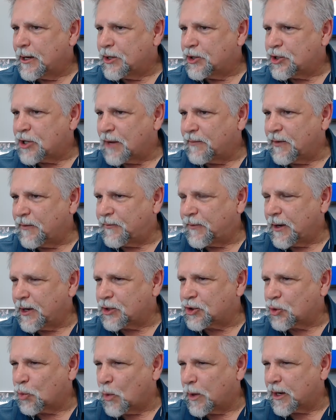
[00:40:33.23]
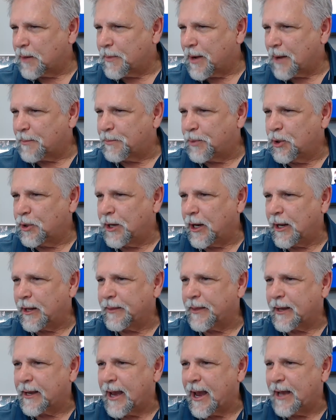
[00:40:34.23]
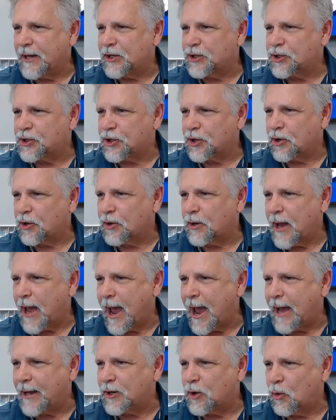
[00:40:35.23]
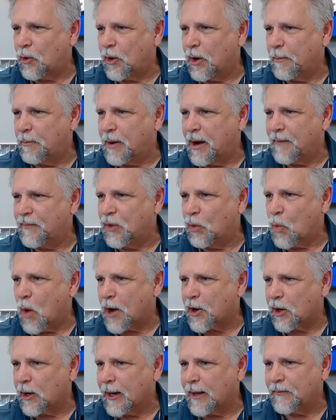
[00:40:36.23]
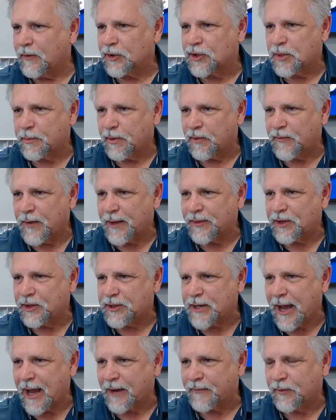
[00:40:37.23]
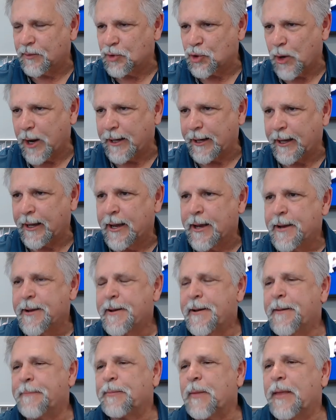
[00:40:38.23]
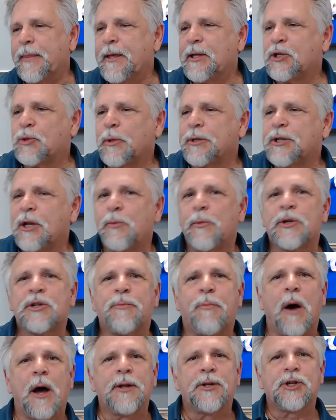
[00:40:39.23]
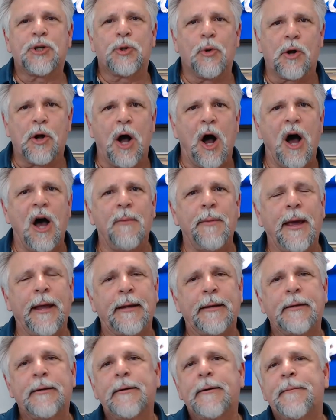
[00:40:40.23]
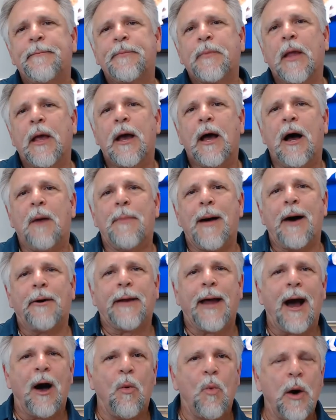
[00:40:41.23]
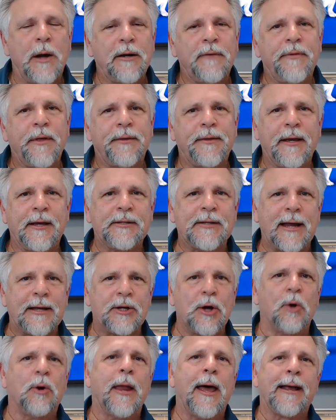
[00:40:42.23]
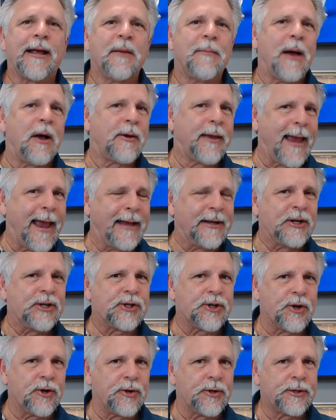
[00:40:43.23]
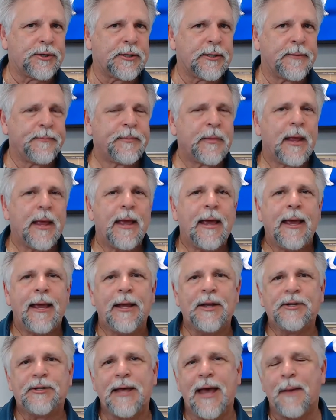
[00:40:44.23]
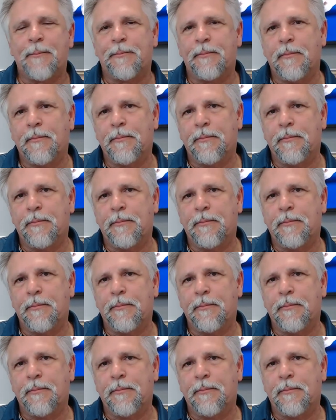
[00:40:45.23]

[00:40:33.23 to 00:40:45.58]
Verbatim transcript: Chevy Fish, what about putting the canister at or above the water level to prevent the tank from draining? This was in response to a comment about how one of the things I don't like about canisters is that